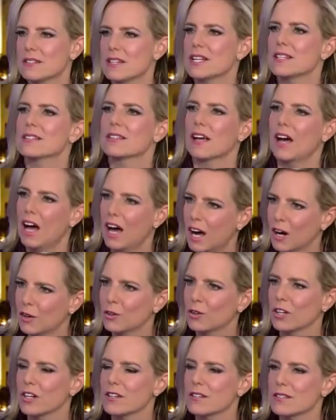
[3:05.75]
States
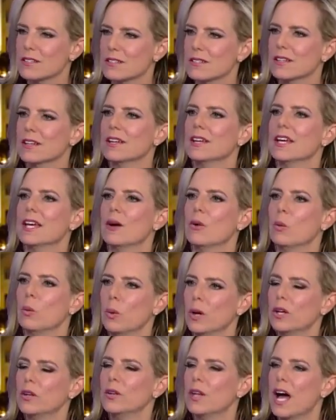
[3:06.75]
Congress
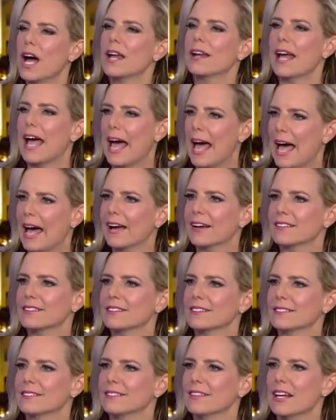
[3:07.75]
will not
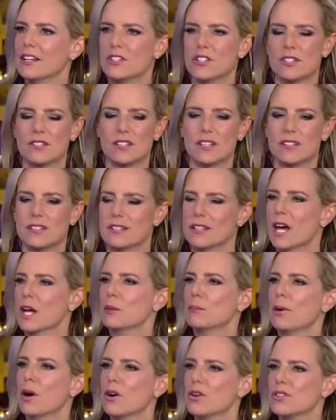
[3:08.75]
act I just, it's not
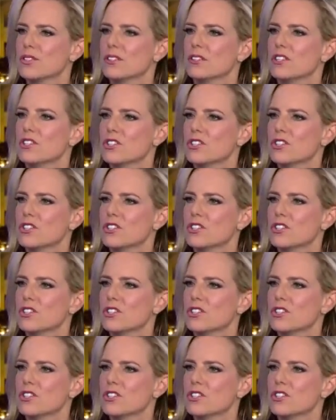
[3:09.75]
a partisan